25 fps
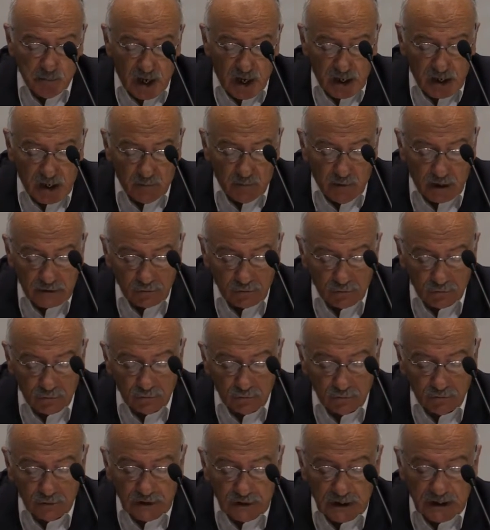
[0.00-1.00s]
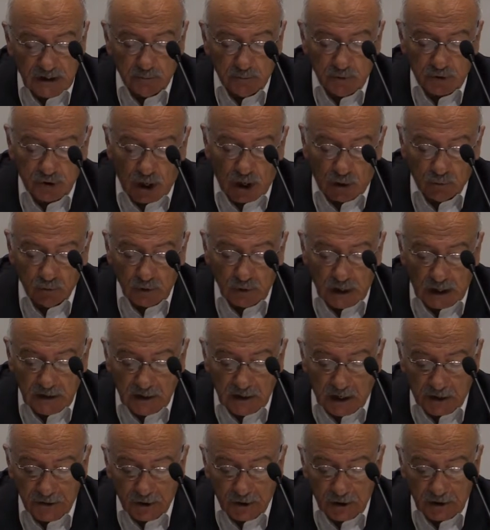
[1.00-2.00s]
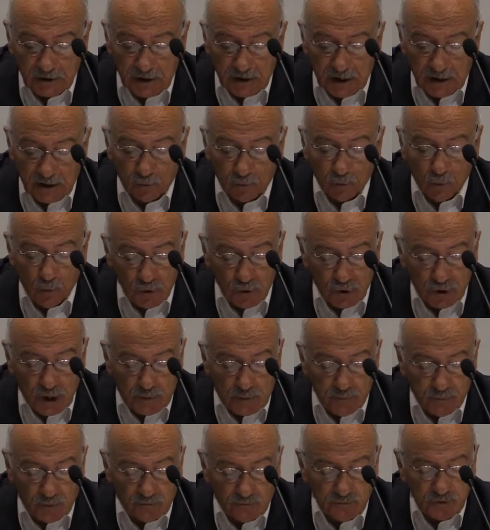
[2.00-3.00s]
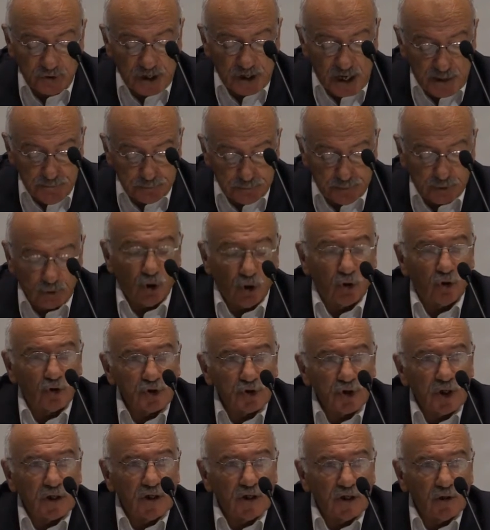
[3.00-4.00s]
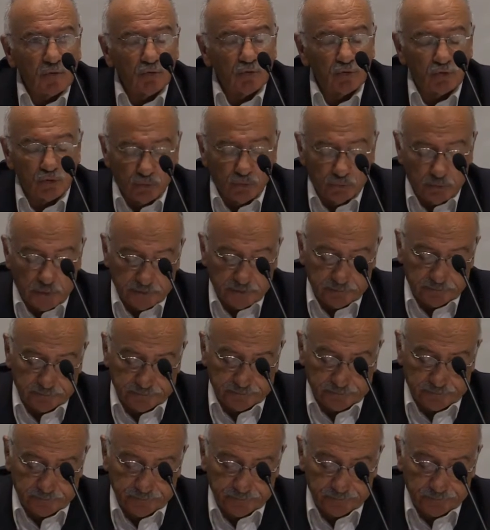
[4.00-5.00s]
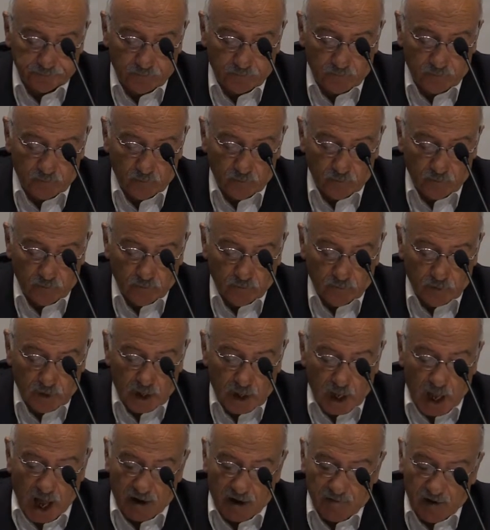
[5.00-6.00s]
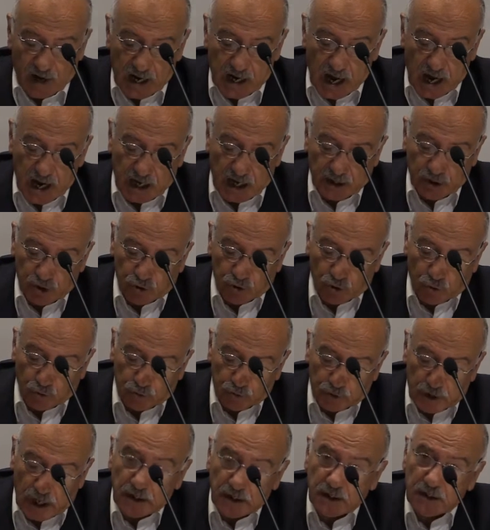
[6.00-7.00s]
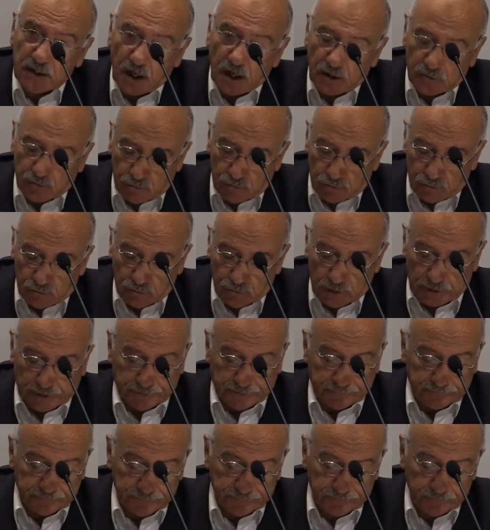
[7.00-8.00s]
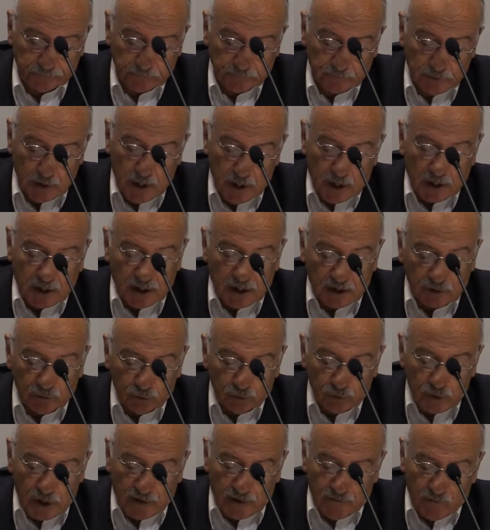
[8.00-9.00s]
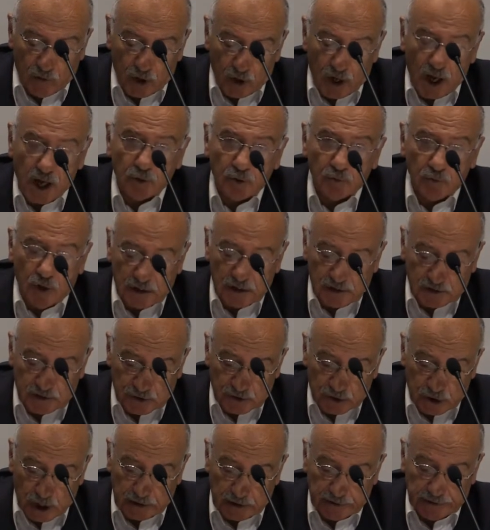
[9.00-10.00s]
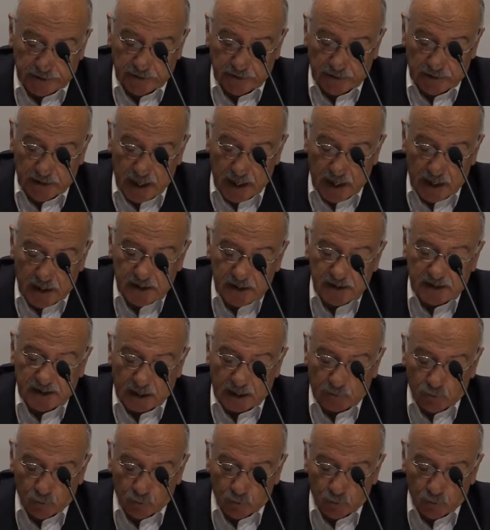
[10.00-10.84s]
Every characteristics has a specific measure in defining an identity. Language, religion, true and imaginary putative homeland, cultural